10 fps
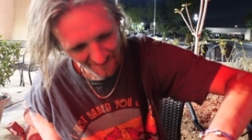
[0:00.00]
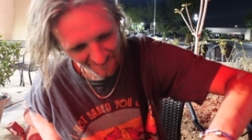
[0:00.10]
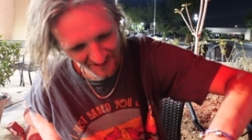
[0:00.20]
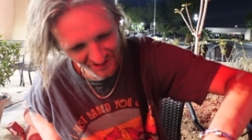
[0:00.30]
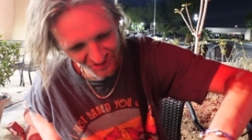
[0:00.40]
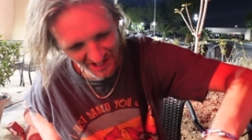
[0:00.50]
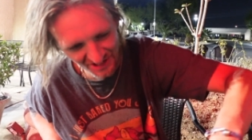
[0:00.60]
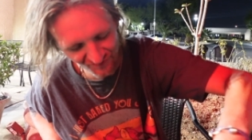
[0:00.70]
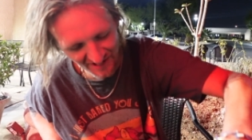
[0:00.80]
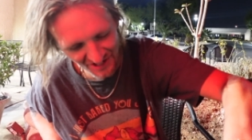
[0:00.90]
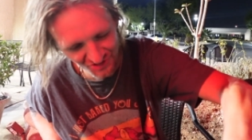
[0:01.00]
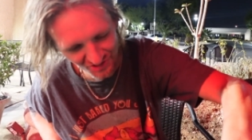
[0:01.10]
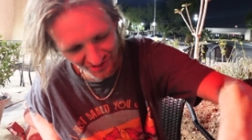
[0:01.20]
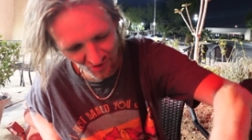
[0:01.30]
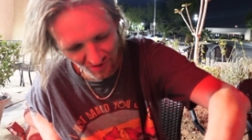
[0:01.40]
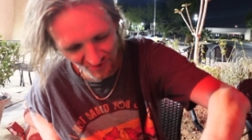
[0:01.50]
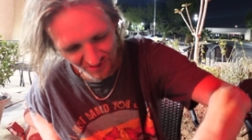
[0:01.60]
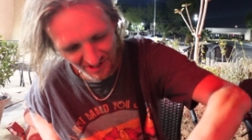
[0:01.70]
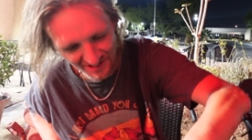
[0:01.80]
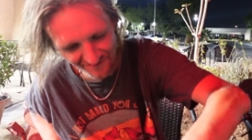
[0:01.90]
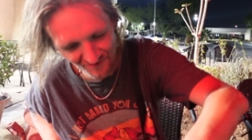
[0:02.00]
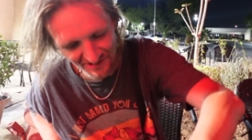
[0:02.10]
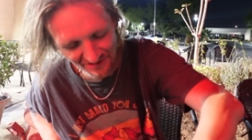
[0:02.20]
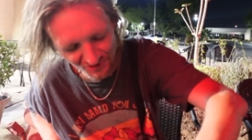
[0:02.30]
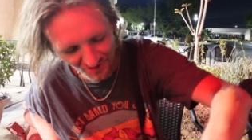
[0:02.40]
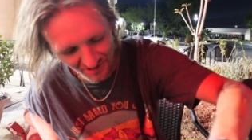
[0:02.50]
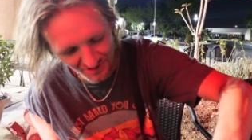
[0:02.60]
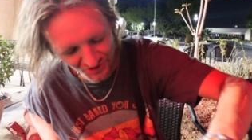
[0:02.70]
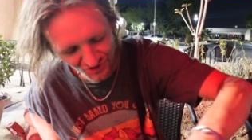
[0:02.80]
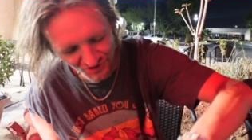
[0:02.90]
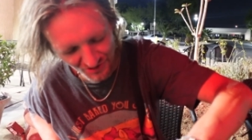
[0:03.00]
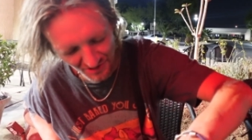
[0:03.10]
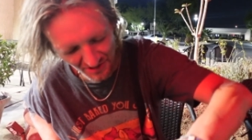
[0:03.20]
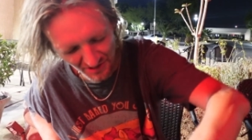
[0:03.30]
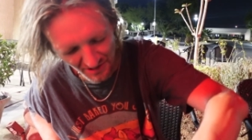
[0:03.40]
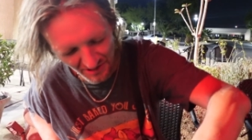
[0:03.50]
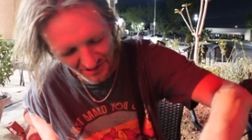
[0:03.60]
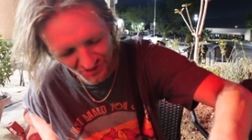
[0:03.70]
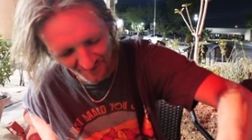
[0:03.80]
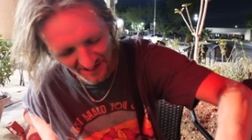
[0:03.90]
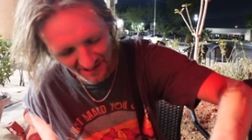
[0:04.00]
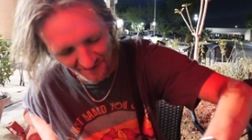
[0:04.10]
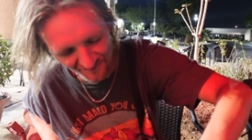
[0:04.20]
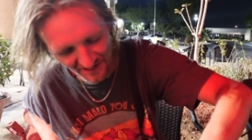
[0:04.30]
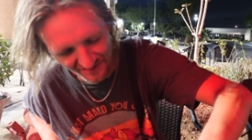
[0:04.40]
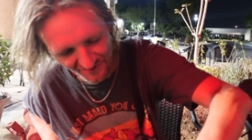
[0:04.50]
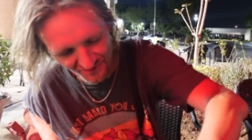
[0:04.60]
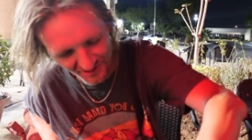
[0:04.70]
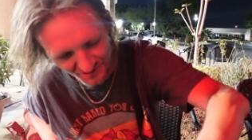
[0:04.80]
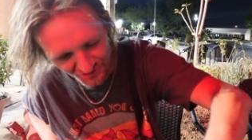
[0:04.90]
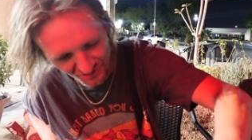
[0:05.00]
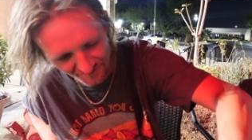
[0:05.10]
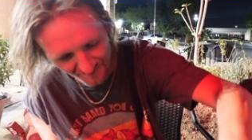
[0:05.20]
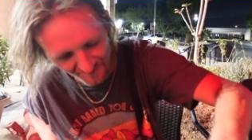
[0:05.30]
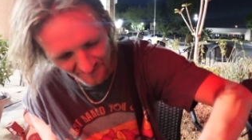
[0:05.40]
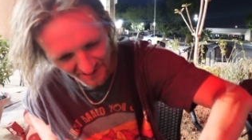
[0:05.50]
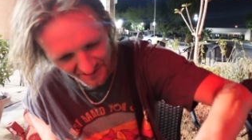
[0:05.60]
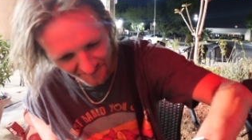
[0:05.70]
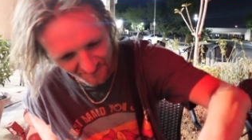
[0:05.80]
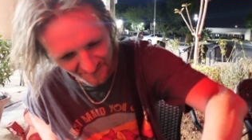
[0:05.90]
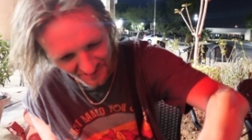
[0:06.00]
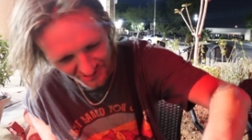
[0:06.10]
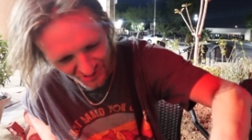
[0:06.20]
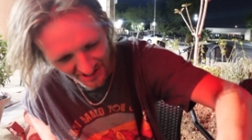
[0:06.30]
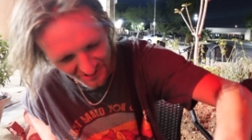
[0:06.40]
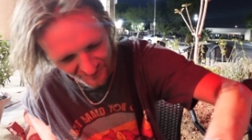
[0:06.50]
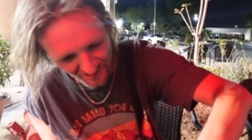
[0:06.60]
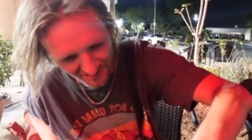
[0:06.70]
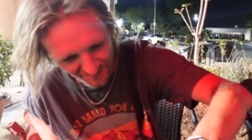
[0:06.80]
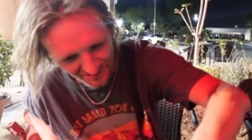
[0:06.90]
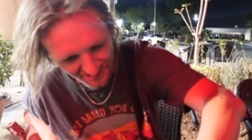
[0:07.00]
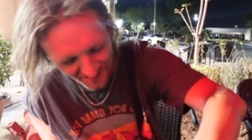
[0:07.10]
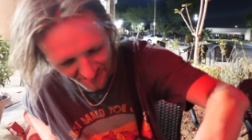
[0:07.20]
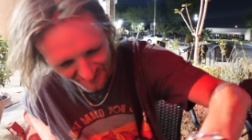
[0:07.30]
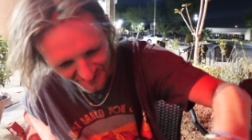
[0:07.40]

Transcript: find satisfaction in normal life without drugs, somehow find the things that satisfy me and